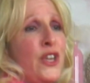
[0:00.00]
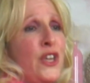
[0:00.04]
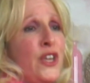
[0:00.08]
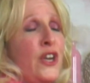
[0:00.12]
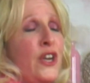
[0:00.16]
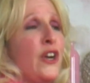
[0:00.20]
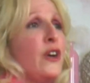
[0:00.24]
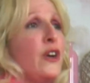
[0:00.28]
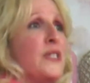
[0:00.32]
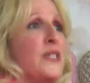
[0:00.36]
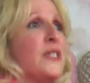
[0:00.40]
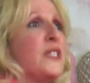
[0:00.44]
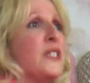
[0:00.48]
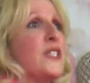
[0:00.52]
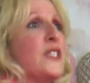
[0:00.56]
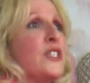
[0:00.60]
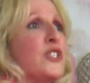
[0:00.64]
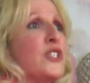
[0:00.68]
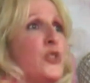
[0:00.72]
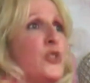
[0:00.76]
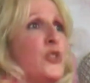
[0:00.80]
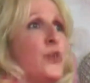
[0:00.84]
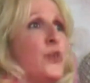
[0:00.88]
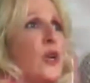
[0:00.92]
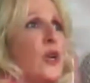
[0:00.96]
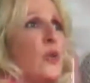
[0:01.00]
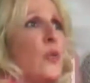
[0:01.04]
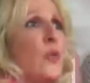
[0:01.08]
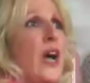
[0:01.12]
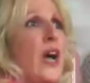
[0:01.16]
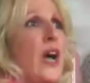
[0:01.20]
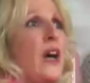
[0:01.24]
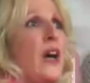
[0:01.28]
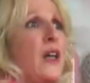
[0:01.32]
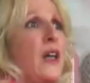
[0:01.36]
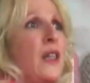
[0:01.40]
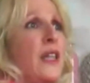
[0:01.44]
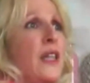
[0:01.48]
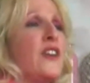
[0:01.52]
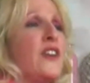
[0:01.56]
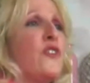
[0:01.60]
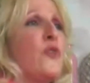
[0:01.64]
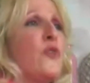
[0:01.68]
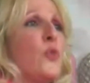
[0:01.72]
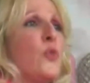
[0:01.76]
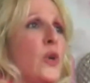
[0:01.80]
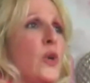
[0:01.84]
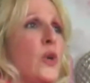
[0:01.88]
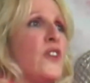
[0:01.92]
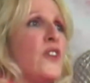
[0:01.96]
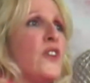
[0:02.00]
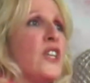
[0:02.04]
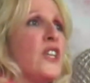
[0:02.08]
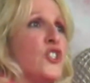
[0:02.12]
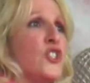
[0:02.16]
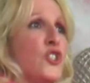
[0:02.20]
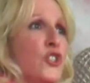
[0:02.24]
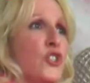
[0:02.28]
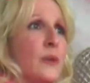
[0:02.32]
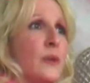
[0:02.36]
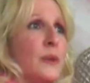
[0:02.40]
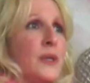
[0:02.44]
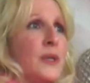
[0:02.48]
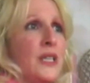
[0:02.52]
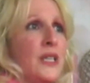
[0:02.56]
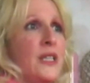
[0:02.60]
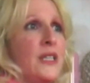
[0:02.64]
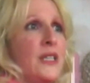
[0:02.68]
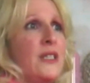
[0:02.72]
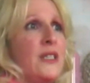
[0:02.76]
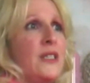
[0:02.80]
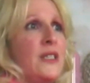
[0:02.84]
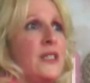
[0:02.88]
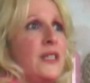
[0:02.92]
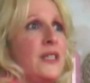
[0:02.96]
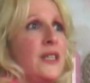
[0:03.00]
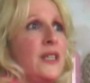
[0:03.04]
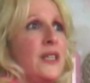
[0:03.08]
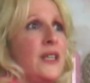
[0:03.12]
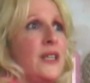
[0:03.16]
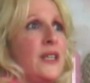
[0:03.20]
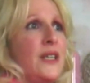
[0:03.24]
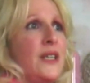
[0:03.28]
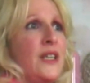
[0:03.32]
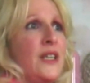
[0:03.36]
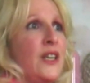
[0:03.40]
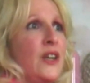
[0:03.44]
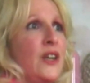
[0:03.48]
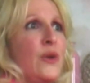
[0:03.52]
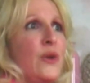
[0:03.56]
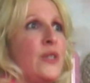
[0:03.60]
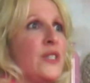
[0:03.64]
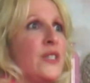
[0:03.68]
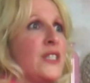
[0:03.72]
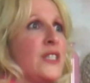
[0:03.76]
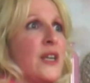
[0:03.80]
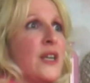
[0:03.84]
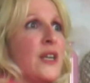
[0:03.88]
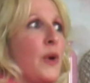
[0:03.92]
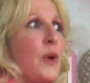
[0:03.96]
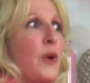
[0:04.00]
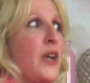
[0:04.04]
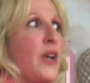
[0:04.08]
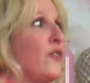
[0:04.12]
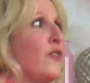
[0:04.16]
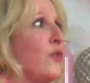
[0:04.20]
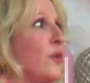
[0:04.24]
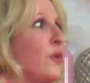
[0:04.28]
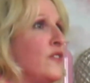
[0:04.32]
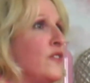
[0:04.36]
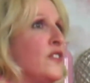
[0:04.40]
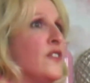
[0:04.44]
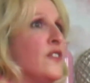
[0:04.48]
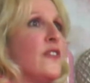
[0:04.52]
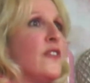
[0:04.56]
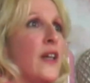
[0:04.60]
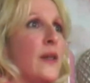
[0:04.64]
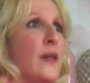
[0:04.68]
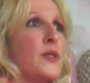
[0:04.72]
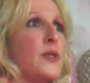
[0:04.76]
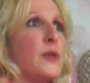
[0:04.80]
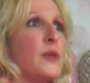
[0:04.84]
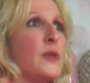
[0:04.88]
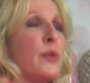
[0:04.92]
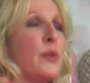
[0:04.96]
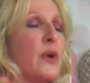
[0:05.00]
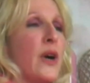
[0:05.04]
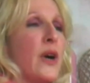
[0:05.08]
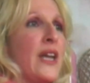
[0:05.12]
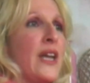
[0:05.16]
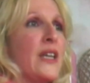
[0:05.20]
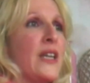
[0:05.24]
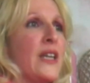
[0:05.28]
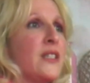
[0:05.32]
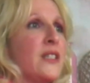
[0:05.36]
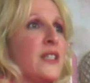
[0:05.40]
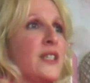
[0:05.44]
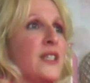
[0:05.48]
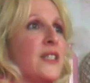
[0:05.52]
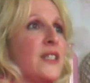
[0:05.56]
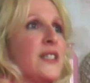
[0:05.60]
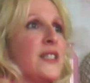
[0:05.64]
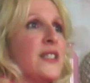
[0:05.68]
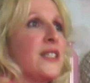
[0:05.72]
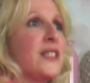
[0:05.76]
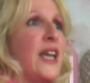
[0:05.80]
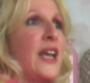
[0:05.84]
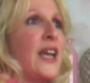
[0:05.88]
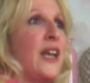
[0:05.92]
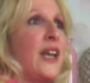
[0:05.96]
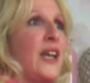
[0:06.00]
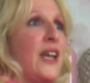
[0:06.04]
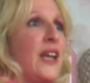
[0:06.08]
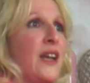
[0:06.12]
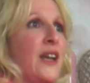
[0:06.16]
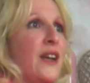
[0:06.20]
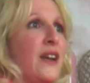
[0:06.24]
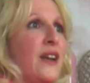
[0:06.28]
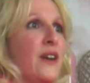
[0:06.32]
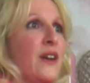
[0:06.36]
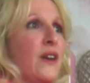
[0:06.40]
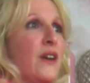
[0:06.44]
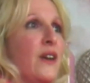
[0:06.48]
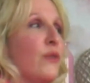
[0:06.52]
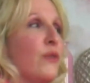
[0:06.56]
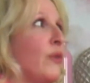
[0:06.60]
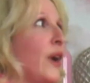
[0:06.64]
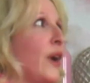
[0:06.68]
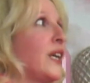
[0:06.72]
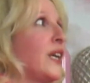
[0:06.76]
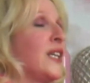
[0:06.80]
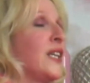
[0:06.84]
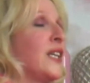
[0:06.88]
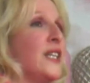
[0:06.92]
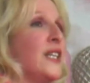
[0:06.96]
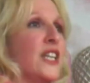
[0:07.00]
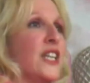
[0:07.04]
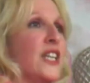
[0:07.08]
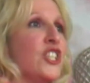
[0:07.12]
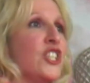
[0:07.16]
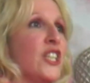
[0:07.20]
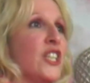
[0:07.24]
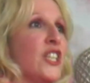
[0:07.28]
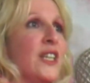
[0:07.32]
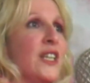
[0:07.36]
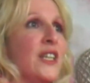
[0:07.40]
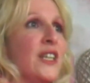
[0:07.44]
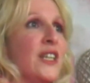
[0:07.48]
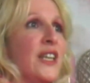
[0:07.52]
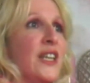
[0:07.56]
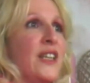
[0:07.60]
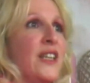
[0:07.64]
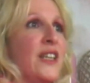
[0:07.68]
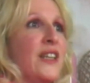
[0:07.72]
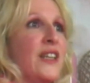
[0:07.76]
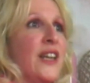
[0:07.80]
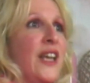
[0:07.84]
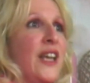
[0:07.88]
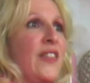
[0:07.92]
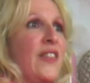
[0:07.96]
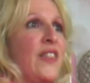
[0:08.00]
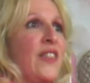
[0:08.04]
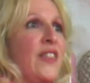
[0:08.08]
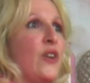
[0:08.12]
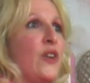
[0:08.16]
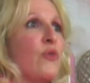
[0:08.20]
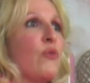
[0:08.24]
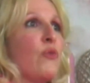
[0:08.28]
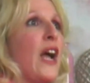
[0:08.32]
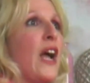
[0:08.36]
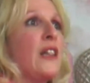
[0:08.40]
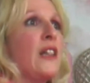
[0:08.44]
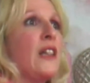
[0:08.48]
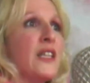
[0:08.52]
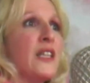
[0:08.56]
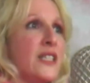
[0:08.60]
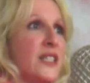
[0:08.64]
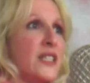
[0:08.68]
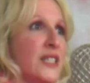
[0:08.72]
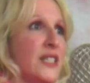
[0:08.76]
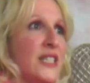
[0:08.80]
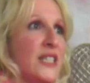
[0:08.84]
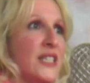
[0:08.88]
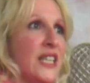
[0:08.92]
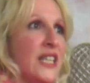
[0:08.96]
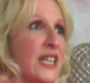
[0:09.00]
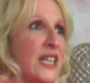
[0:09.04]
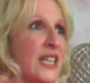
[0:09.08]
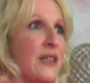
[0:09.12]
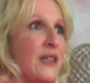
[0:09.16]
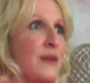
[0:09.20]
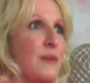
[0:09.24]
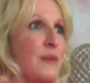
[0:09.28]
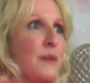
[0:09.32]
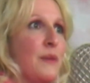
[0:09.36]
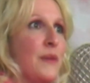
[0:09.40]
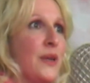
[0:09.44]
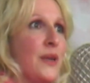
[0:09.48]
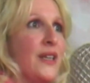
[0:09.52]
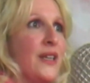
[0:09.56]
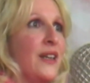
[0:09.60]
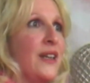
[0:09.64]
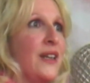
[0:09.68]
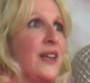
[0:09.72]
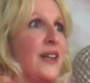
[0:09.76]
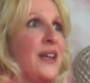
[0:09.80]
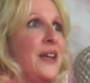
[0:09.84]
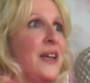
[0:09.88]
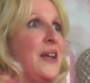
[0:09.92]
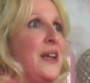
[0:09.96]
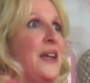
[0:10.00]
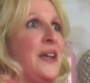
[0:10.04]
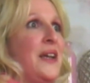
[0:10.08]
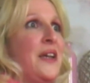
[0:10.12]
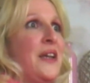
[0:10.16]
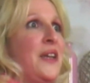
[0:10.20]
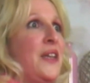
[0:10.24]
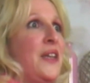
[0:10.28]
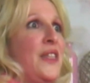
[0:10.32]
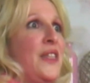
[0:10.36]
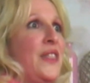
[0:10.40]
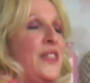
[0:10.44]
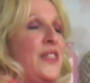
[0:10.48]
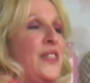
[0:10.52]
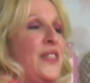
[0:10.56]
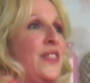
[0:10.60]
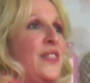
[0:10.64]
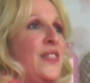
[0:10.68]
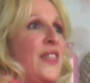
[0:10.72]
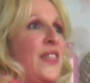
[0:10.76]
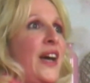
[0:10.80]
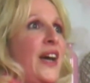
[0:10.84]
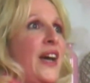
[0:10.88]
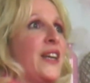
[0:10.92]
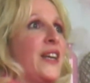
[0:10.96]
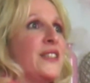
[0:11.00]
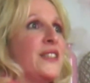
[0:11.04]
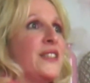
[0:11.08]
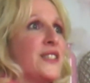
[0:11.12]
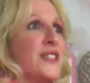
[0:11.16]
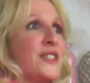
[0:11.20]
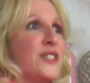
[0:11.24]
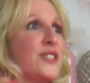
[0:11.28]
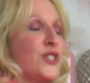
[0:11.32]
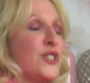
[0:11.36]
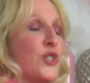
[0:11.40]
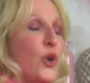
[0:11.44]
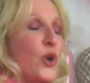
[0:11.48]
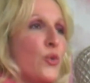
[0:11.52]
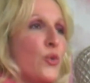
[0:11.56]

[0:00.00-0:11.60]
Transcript: business is doing well, and if we've contributed, in some way, if we've developed a brand that's getting recognition and that rallies a team, and that's so